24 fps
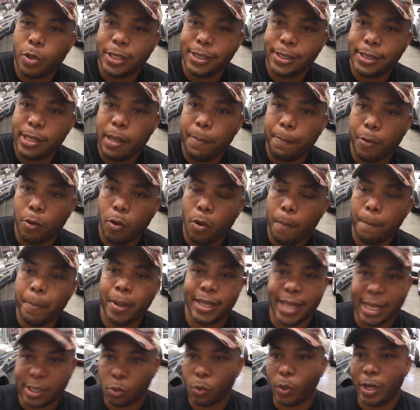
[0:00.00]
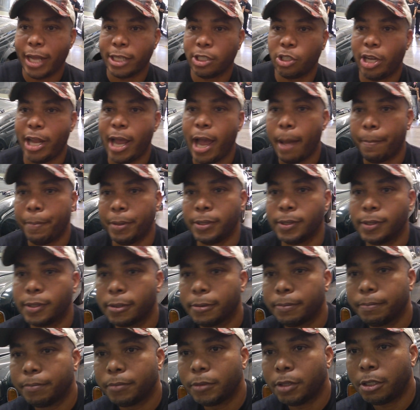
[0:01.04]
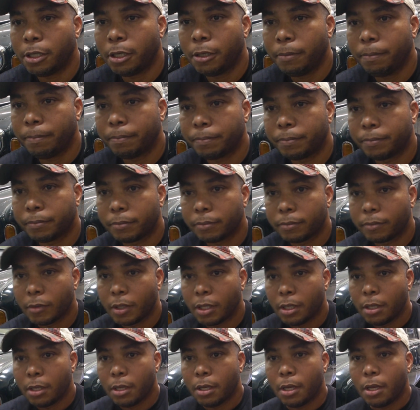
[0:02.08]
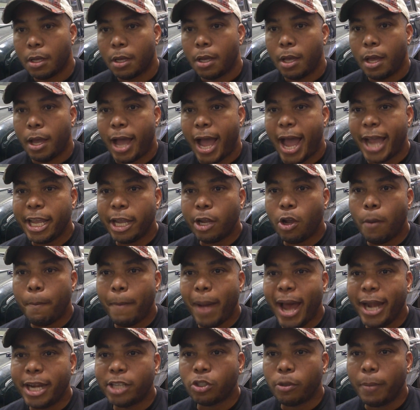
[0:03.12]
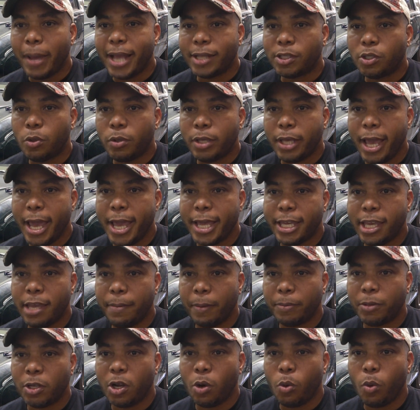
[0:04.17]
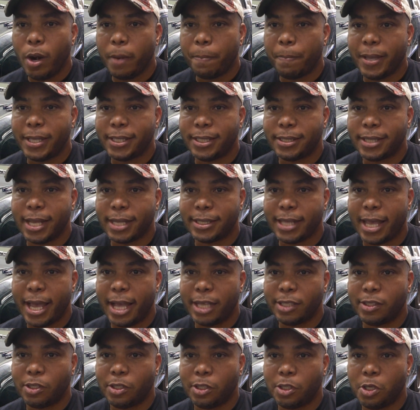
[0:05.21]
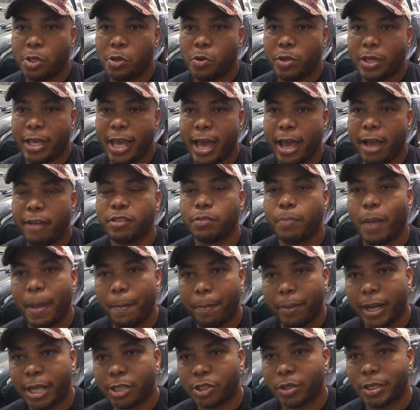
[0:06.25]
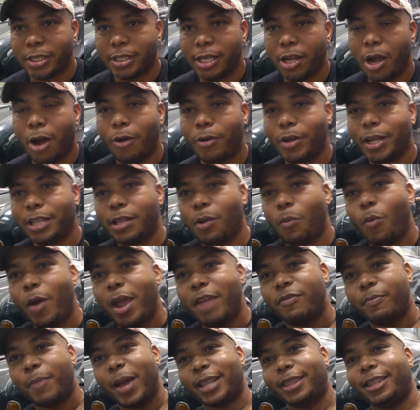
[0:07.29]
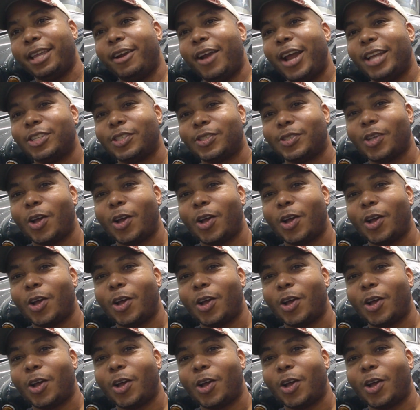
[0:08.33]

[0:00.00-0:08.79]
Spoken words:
and simple, but that's what actually happens, you know? I get good mileage on my S2K. Keep up the good work, BC says S2 Kevs, my pleasure indeed. Oh, look at them waving back there. I just